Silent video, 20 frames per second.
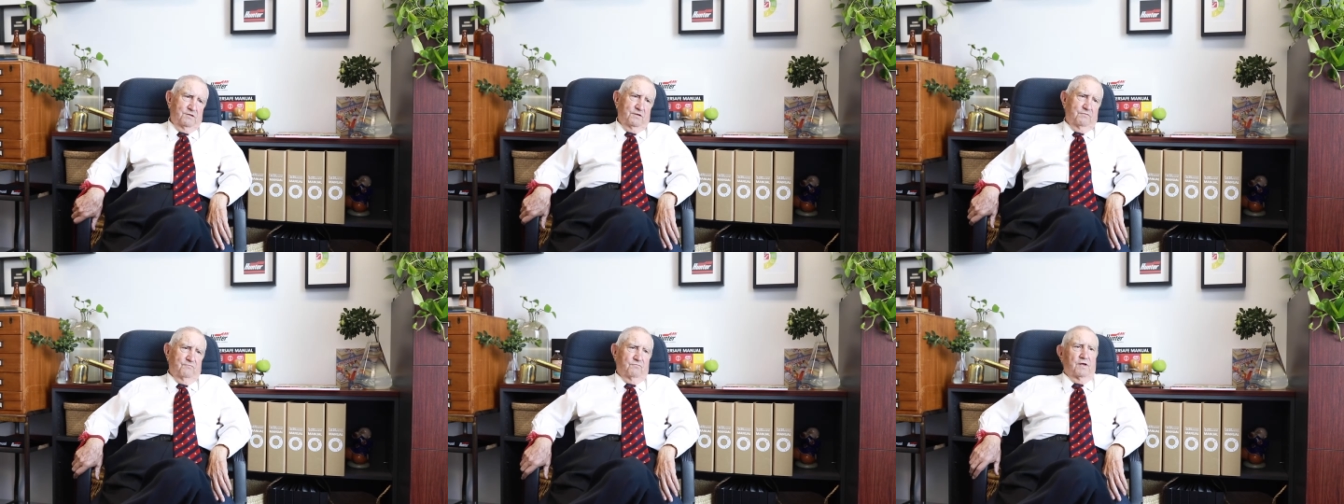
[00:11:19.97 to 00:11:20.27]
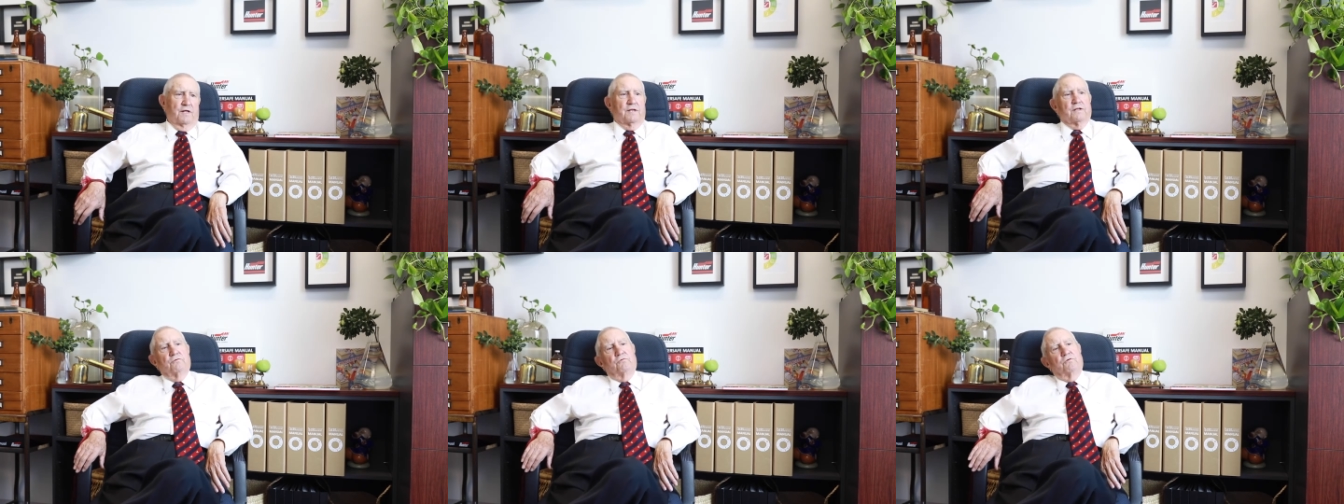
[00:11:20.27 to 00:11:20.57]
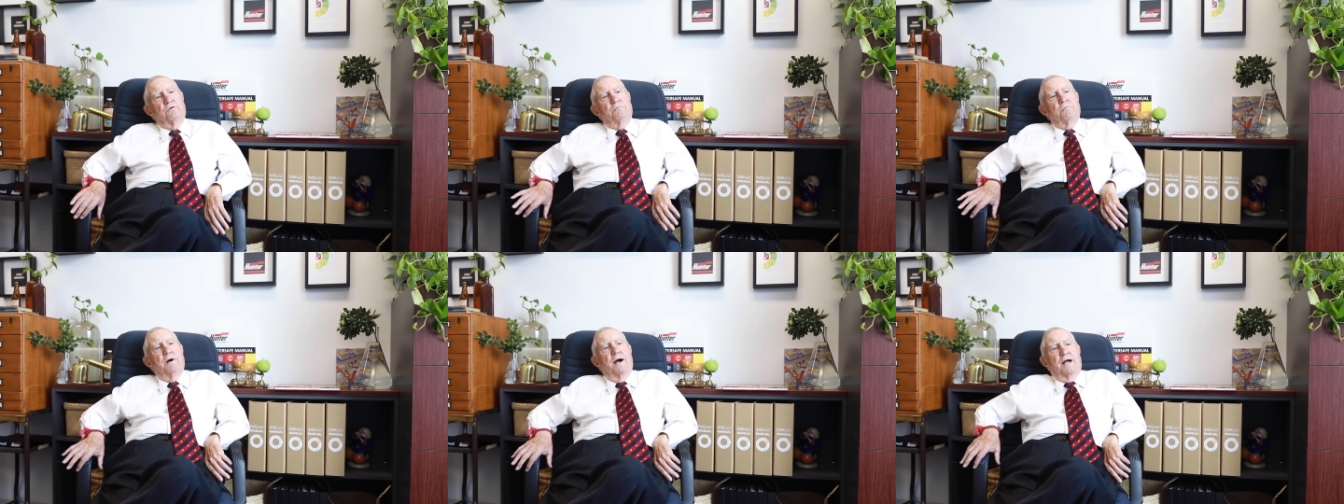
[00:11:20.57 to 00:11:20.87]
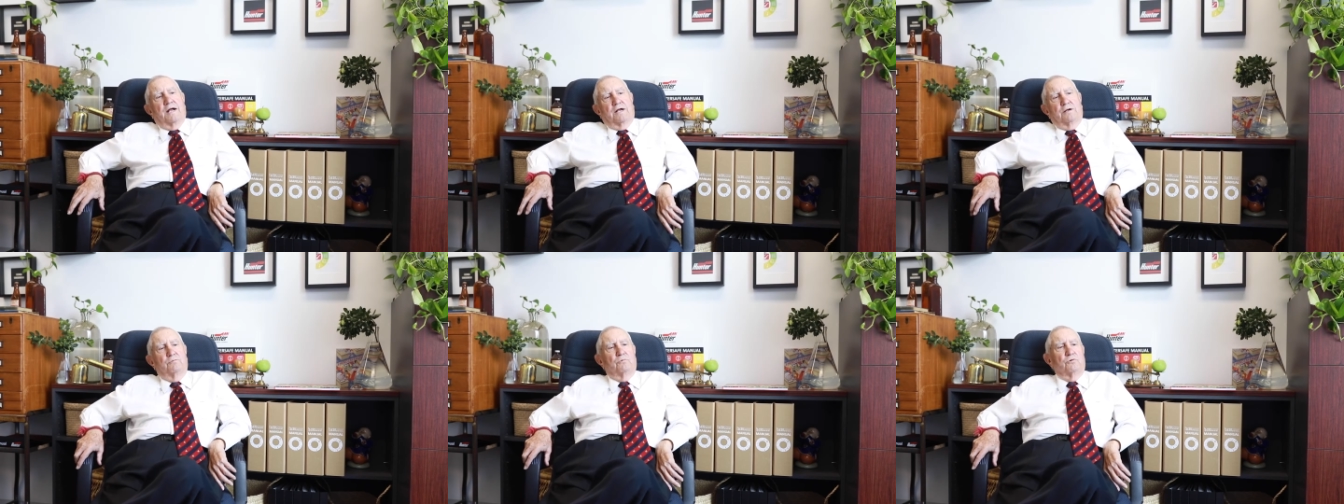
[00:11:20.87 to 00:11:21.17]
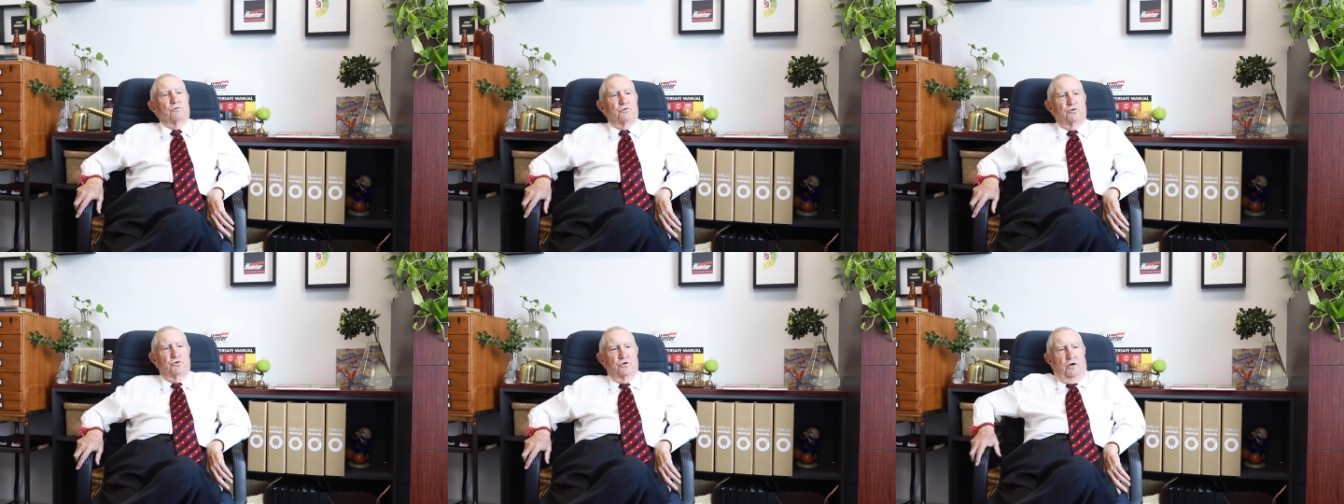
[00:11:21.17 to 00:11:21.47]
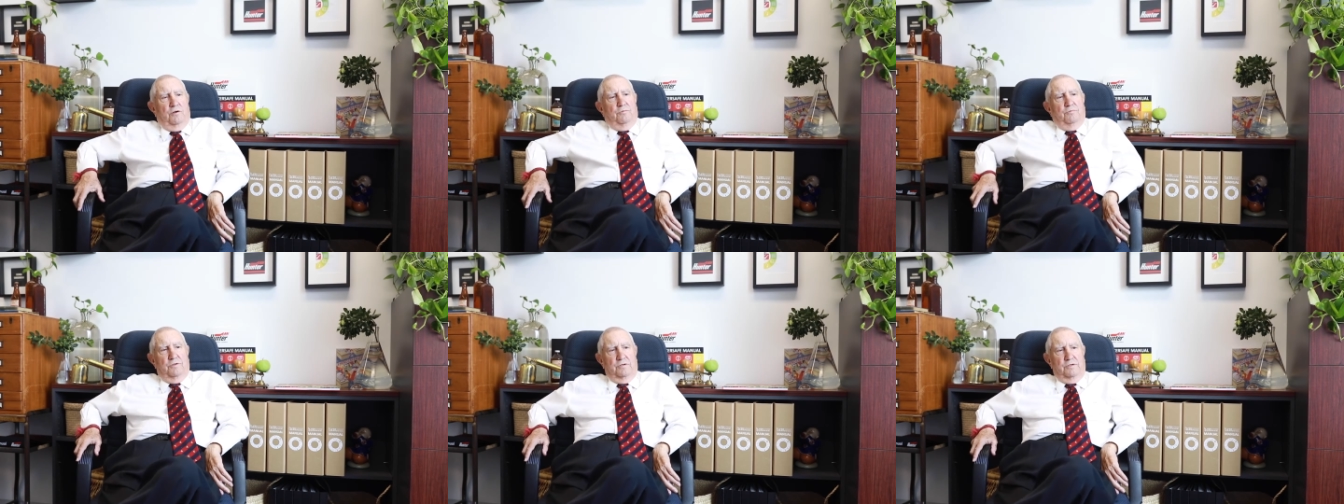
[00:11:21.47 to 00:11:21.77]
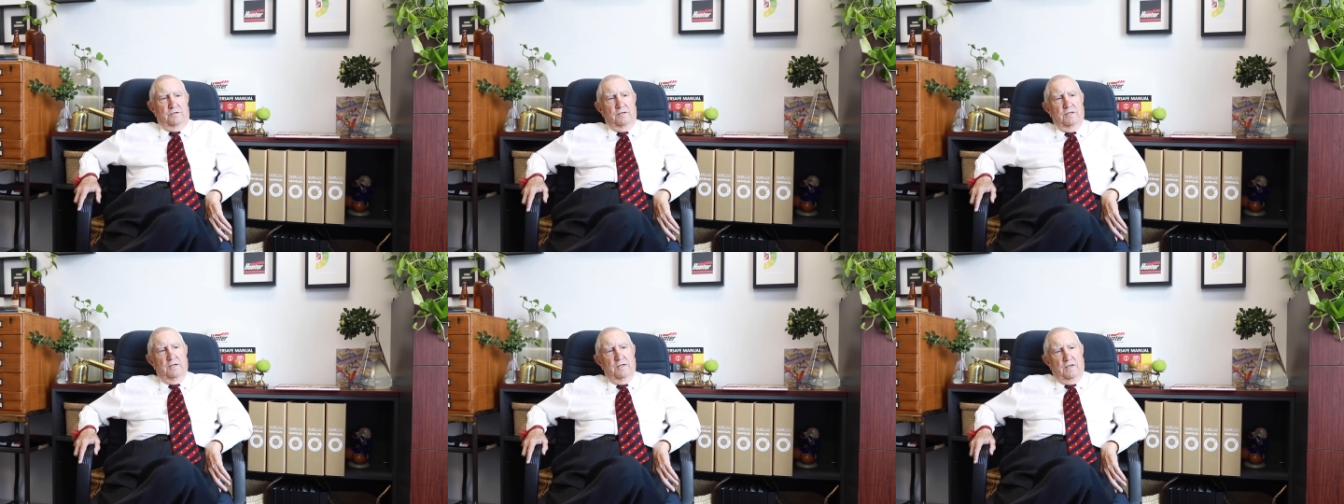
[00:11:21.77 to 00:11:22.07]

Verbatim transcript: They've done a remarkable job, and